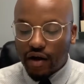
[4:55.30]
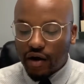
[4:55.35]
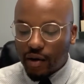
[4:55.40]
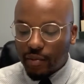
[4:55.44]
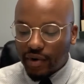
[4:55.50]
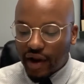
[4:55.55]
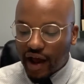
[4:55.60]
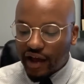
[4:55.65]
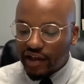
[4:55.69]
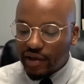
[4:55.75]

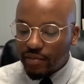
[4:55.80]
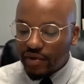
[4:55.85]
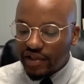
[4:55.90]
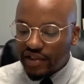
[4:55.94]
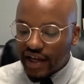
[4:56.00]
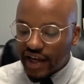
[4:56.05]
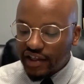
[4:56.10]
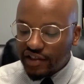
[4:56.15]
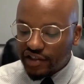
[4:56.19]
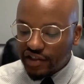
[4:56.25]

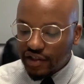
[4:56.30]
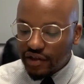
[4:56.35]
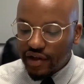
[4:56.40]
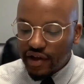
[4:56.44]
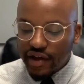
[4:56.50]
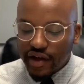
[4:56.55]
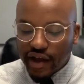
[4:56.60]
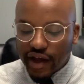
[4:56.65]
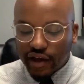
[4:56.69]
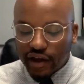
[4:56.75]
documentation,
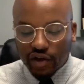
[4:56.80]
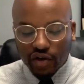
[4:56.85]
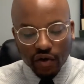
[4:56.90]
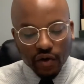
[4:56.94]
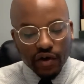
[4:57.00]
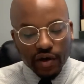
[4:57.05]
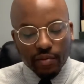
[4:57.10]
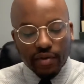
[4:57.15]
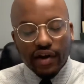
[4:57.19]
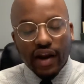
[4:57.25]

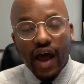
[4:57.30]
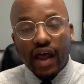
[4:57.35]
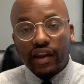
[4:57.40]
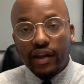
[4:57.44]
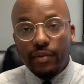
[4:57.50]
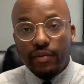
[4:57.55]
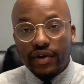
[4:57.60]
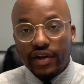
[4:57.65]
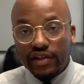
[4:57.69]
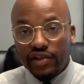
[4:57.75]
including but not
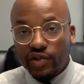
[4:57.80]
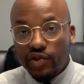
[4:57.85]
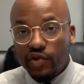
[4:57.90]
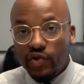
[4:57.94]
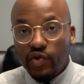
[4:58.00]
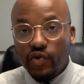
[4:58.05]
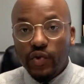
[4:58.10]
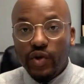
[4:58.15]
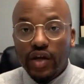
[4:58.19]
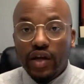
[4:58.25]
limited
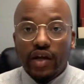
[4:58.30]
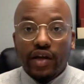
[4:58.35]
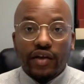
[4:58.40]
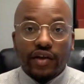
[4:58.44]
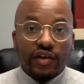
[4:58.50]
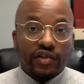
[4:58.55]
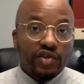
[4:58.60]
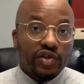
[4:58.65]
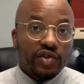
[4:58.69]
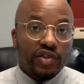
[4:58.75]
to
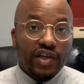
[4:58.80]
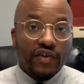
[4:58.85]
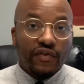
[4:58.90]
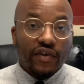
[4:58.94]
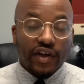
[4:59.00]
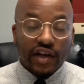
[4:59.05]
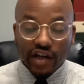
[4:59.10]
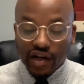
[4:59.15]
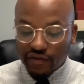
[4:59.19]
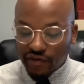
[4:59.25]
your
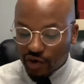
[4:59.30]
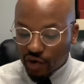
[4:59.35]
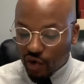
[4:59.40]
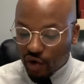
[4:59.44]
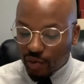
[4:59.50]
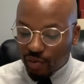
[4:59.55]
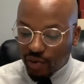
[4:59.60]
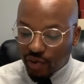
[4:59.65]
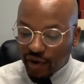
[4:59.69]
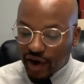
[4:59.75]
certificate of
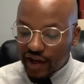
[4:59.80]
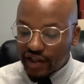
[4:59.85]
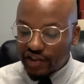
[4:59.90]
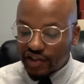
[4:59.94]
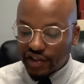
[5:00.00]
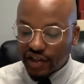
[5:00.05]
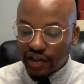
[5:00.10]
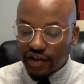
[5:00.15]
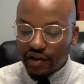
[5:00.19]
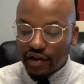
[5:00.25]

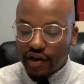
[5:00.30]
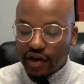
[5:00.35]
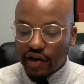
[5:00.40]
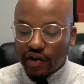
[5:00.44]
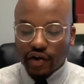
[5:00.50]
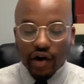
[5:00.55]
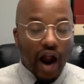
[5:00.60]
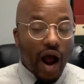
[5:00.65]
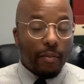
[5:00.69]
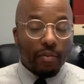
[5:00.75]
incorporation,
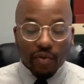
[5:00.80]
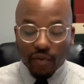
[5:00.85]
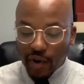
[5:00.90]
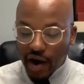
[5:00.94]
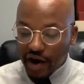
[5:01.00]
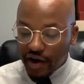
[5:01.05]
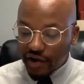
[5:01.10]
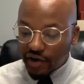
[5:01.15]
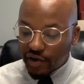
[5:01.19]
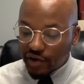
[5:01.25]
your
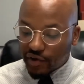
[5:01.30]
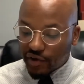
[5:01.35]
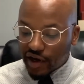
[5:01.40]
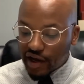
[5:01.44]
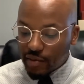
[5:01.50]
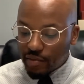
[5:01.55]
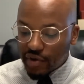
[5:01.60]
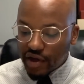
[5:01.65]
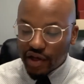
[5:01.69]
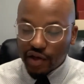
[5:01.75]
operating
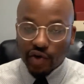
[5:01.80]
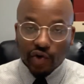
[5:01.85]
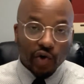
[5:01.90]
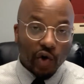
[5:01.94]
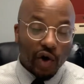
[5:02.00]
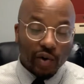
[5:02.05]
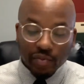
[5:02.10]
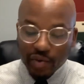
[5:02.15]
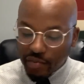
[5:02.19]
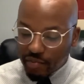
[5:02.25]
agreement, your
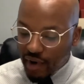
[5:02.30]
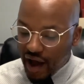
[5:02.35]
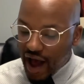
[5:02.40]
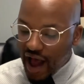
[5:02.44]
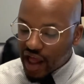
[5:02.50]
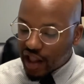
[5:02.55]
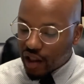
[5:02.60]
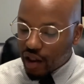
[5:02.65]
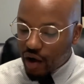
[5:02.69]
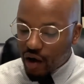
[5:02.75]
corporate
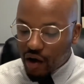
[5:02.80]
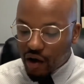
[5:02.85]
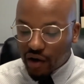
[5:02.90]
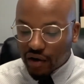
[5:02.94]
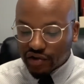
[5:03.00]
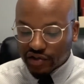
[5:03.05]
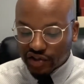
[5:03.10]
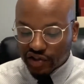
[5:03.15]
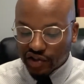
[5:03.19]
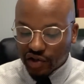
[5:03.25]

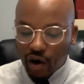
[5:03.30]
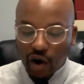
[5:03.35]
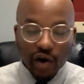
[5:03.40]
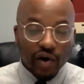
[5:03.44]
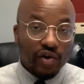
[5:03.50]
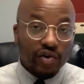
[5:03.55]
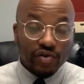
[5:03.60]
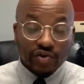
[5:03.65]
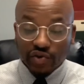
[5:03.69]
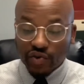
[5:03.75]
bylaws, your
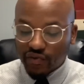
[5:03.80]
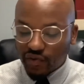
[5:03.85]
articles of